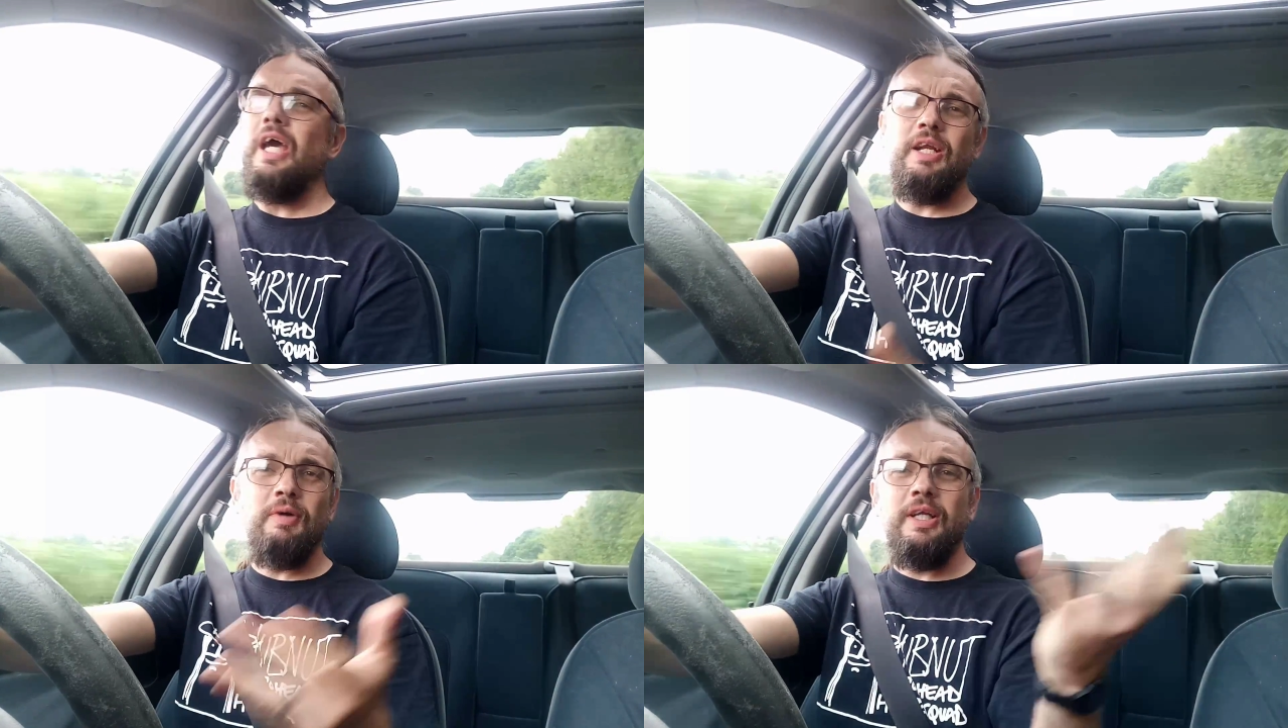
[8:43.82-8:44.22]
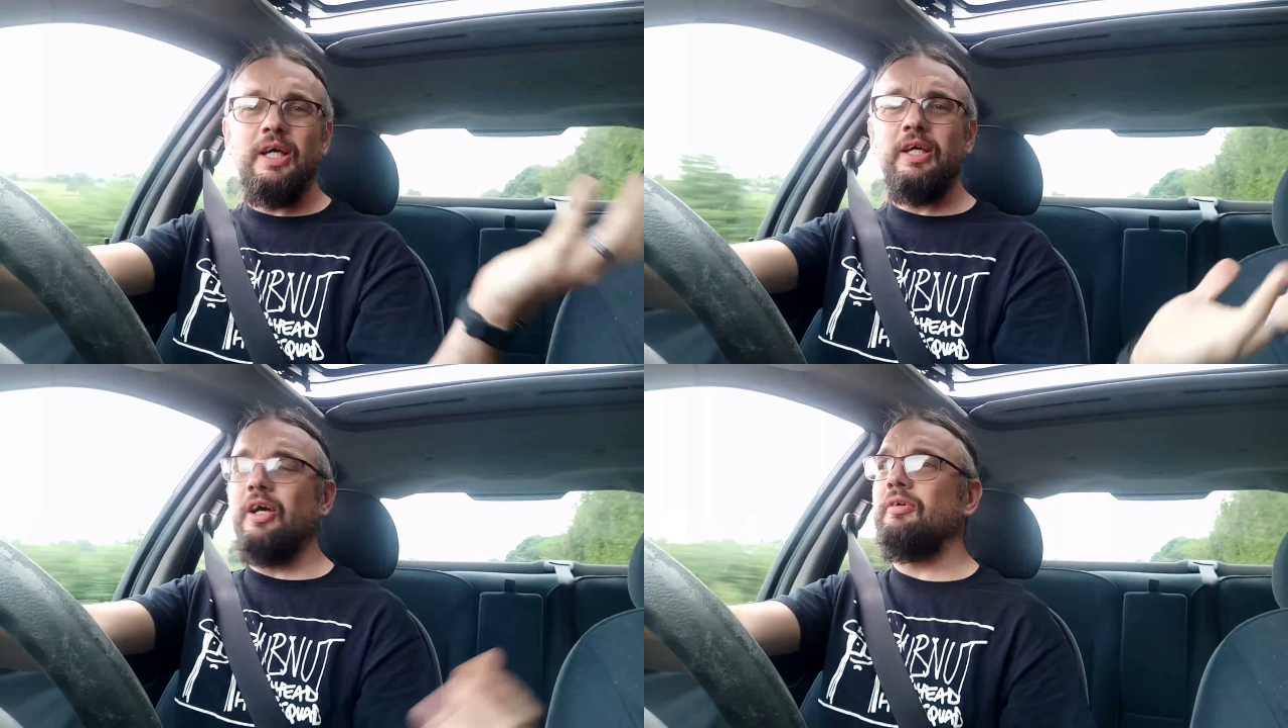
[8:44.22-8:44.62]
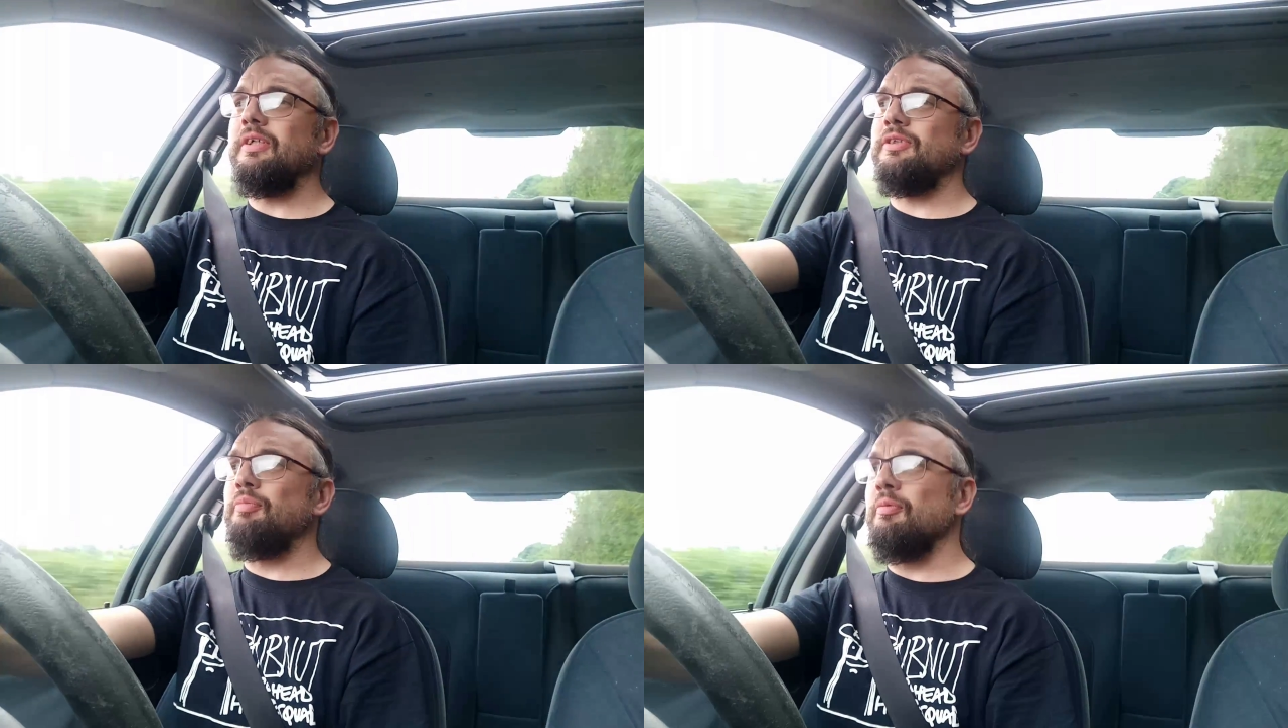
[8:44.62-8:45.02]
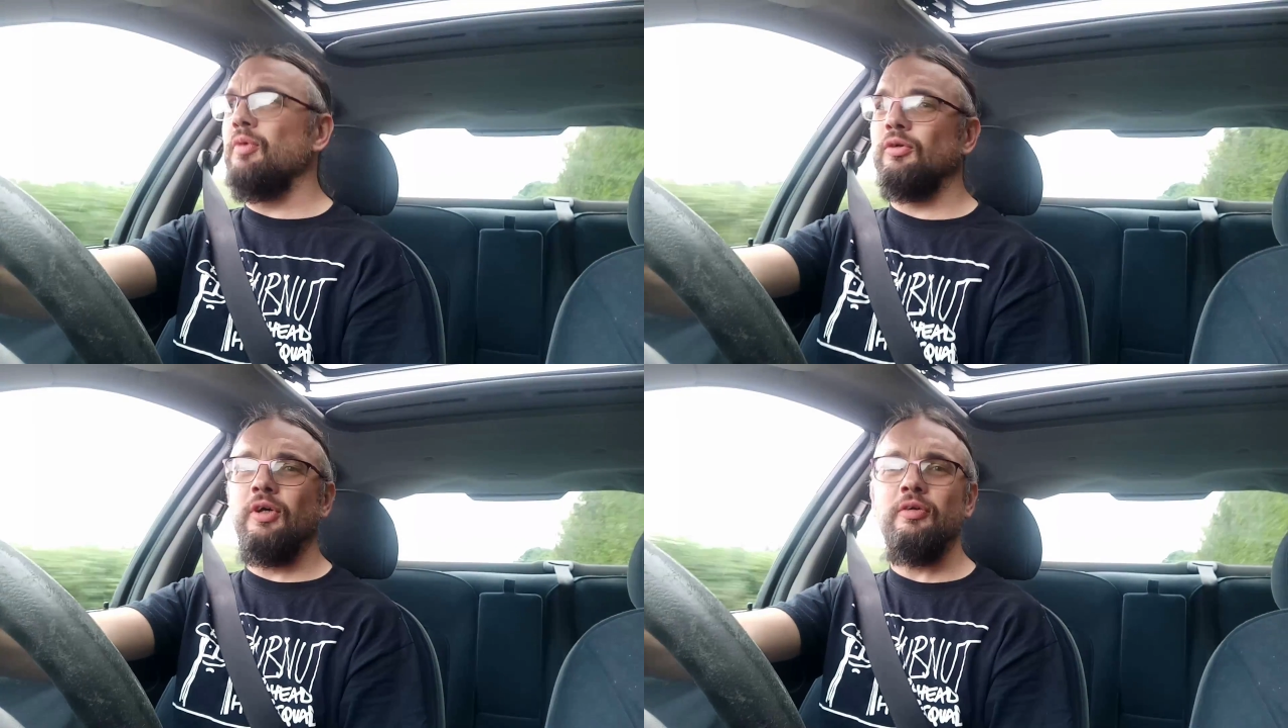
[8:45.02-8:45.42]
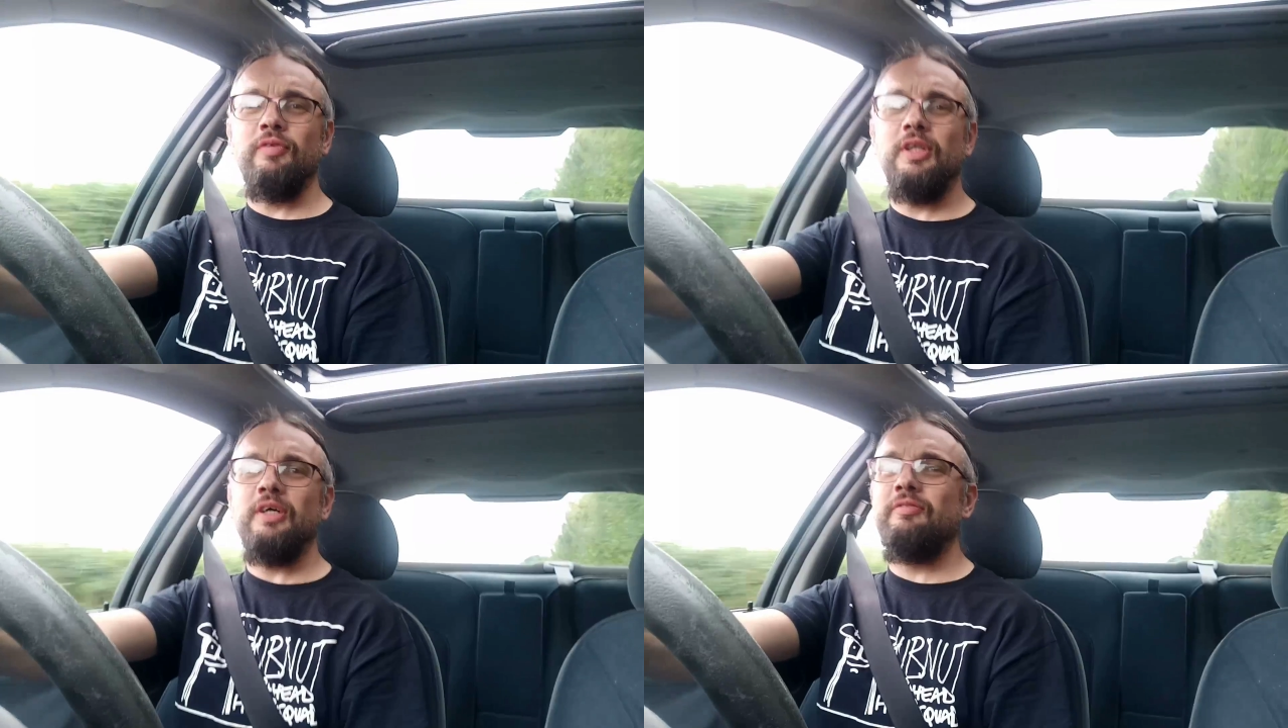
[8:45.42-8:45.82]
Anyway, there you go. That's a bit more
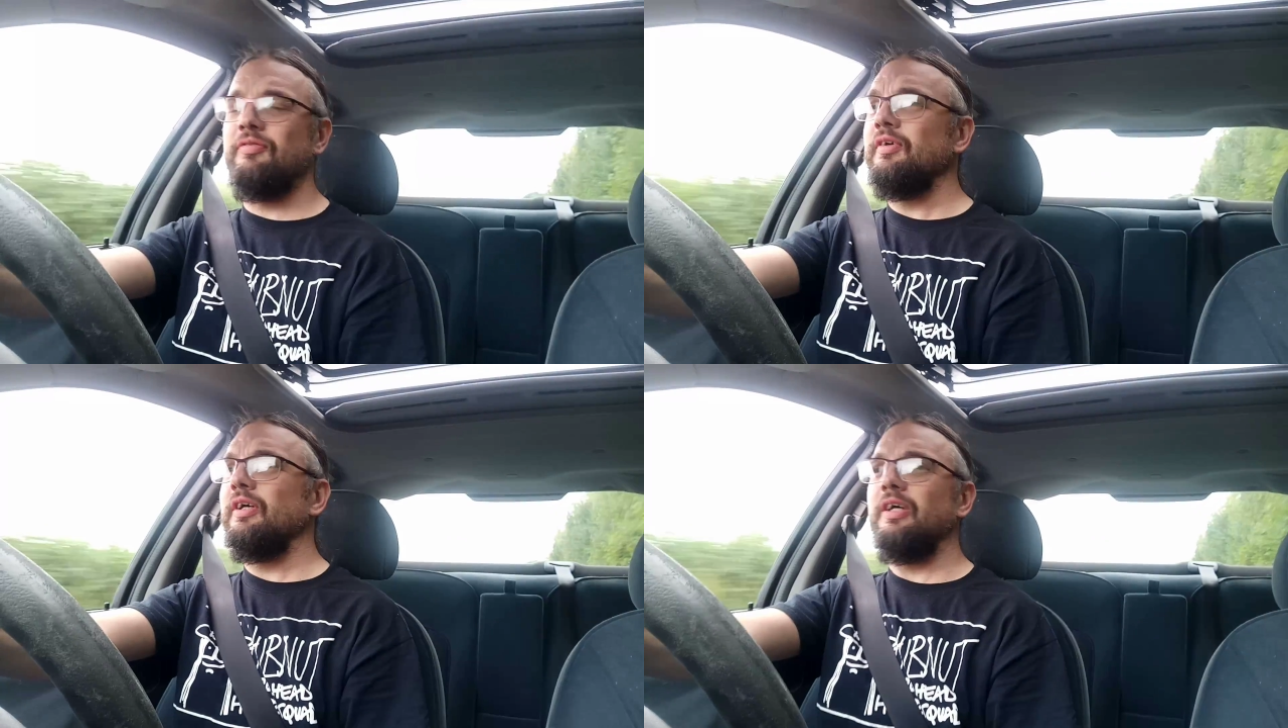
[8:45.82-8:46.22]
Rover love.